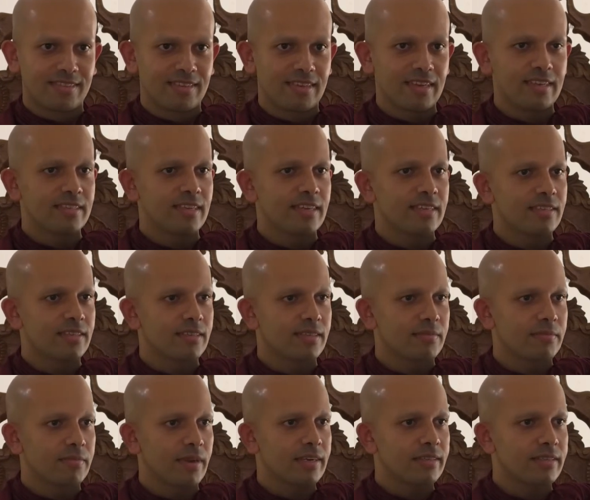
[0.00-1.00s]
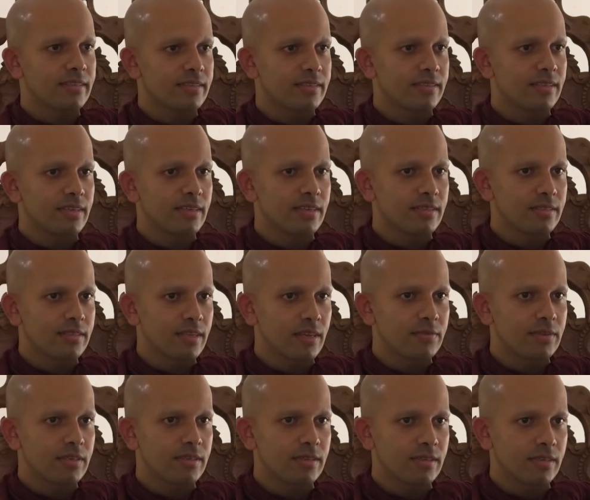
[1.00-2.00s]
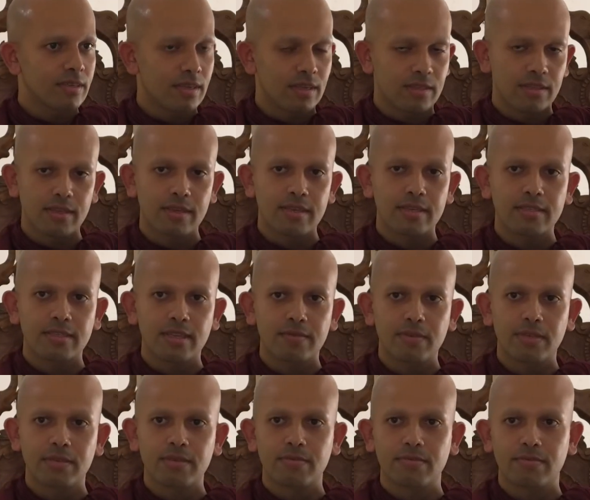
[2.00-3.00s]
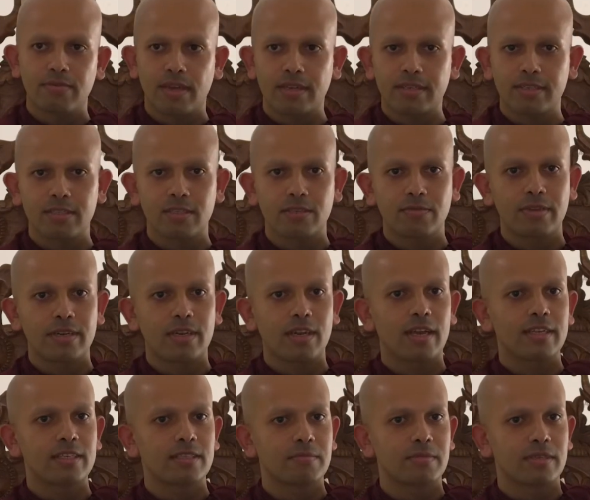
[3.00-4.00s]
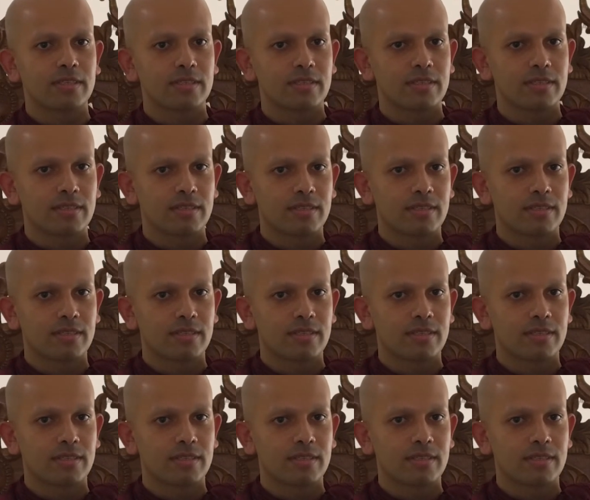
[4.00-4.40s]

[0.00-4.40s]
He says, practice the 37 factors of enlightenment.